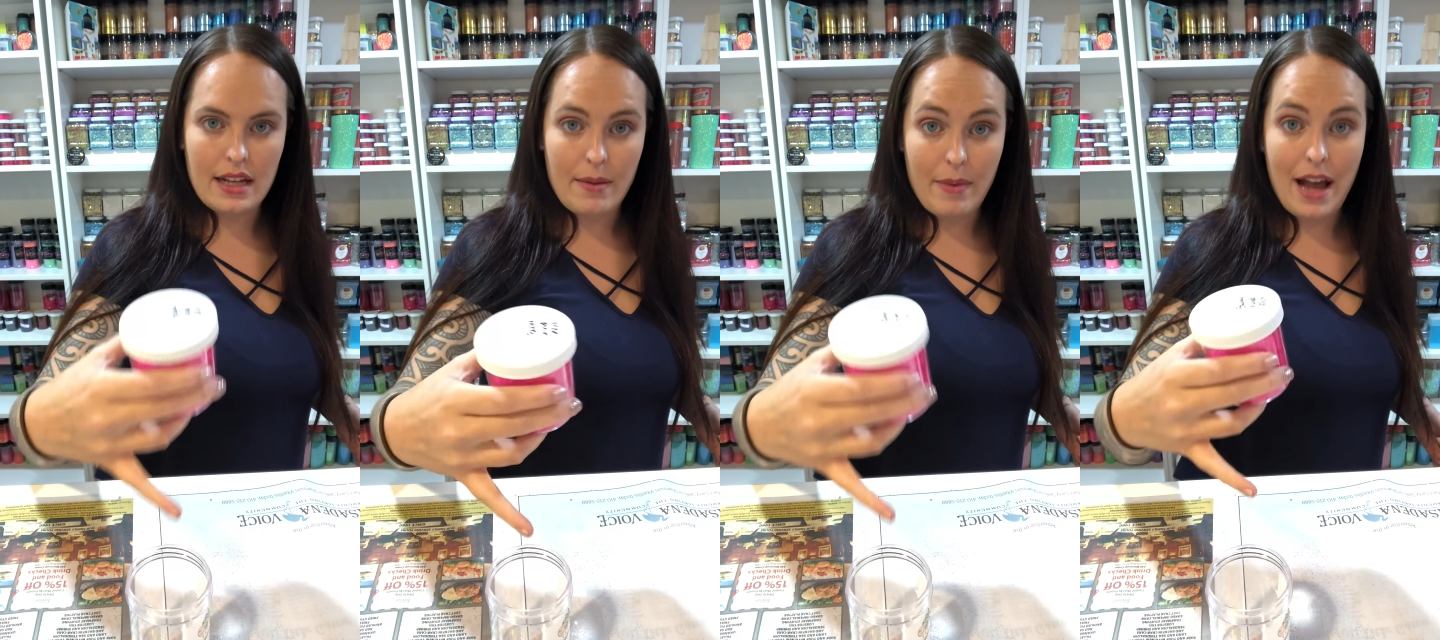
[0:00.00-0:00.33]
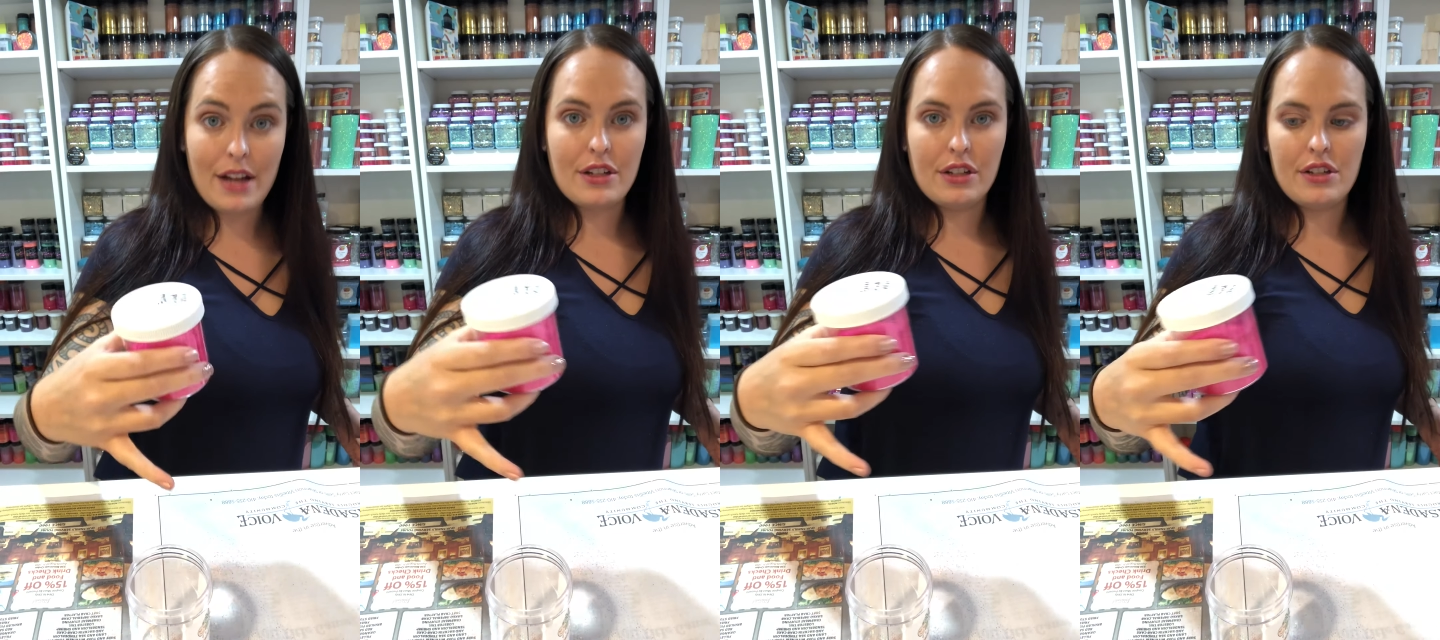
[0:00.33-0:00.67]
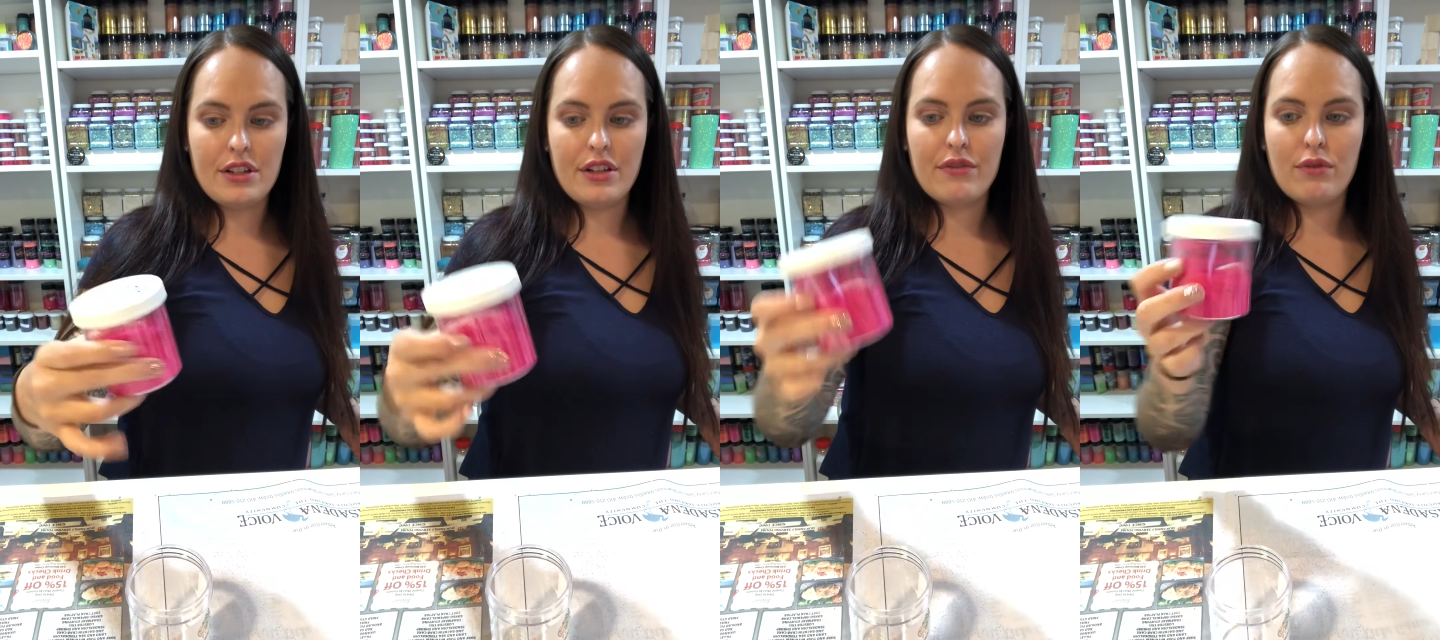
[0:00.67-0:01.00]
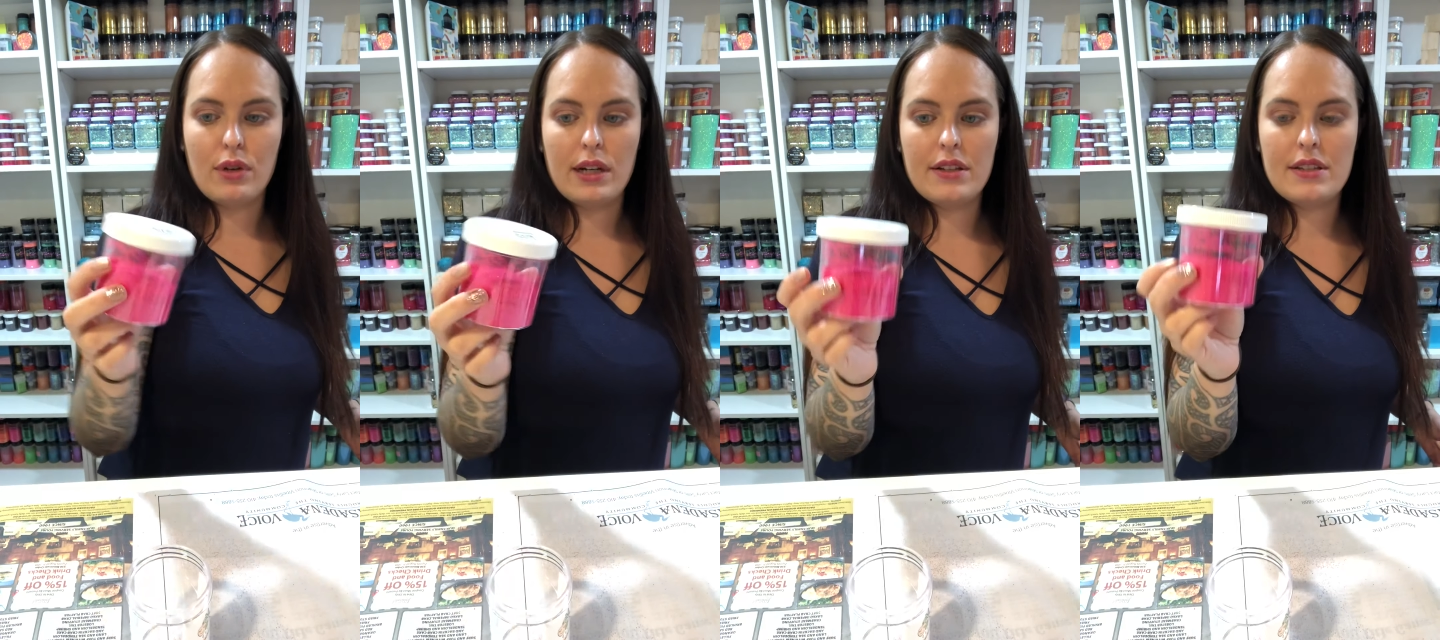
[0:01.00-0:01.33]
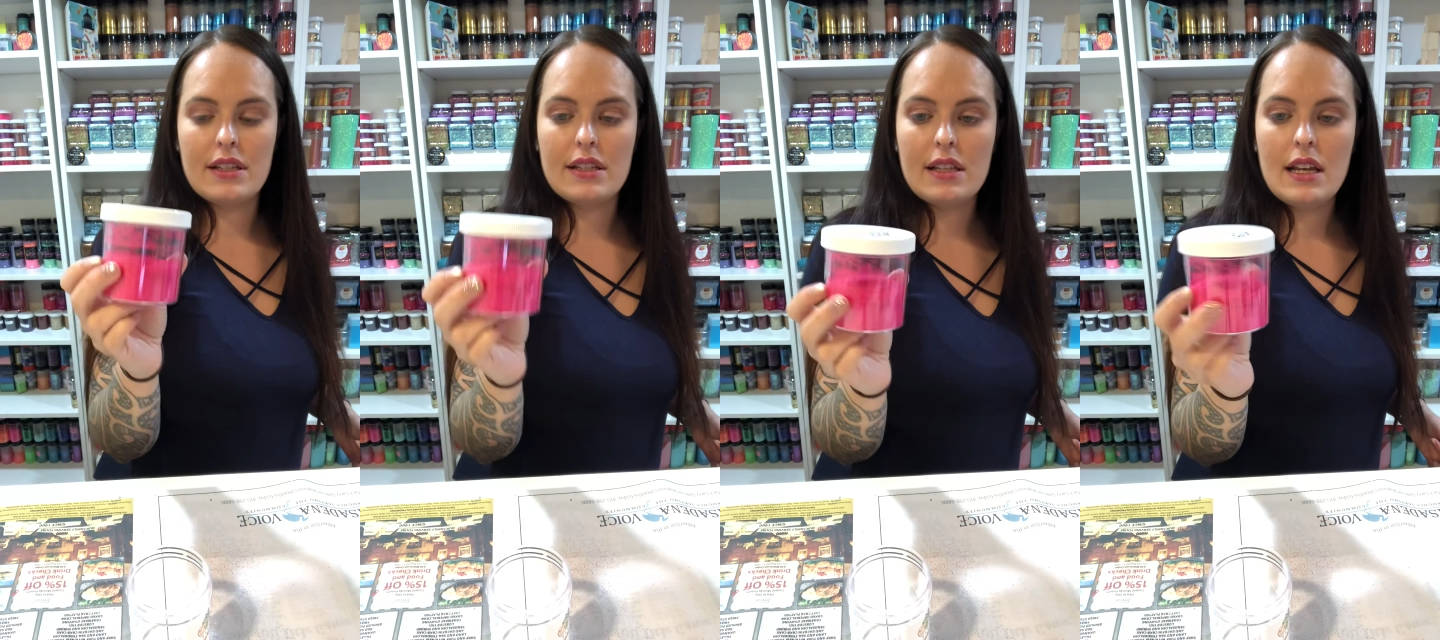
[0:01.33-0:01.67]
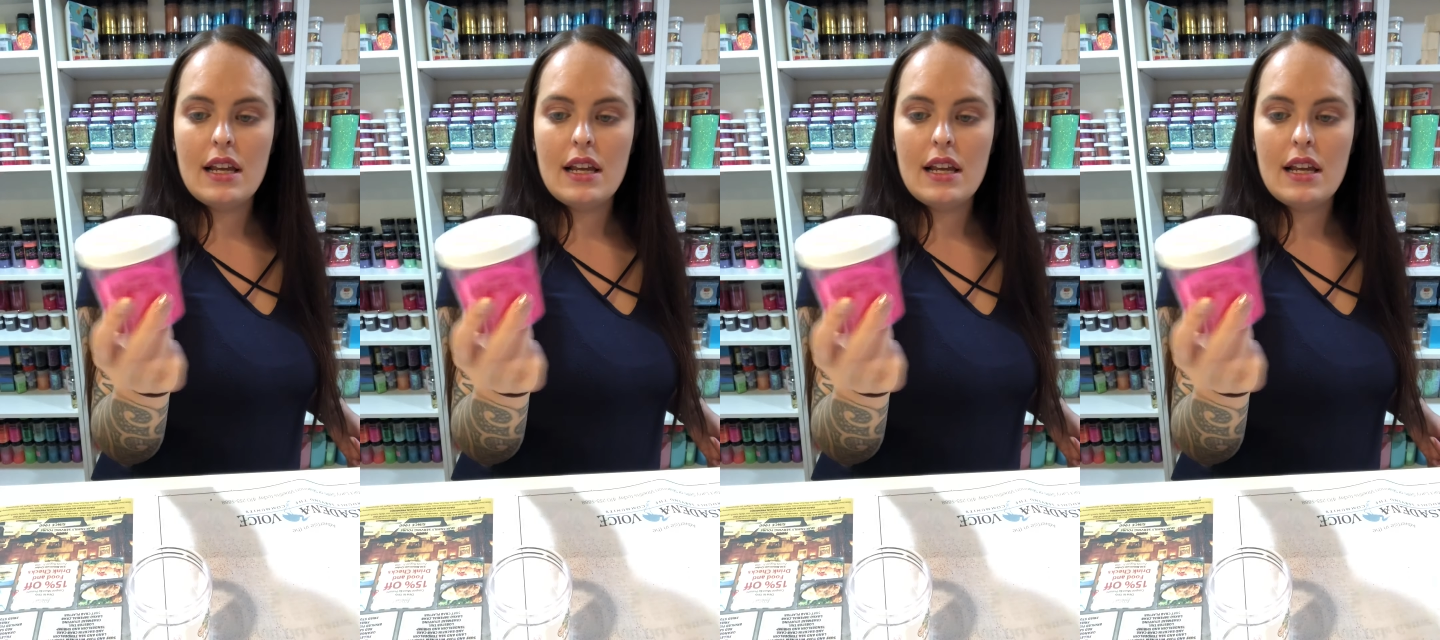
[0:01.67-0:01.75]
that I'm actually using are four ounces.